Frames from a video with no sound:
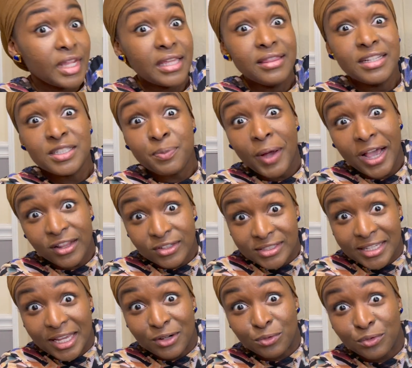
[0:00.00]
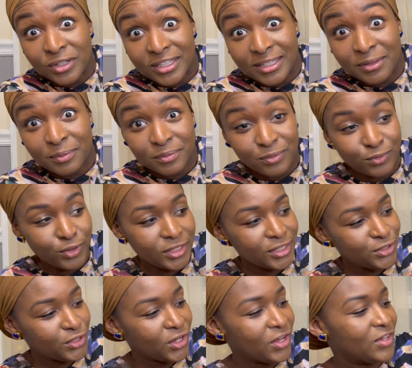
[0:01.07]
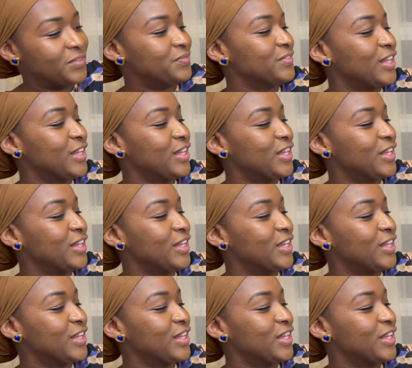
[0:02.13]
This pile is getting really, really tall.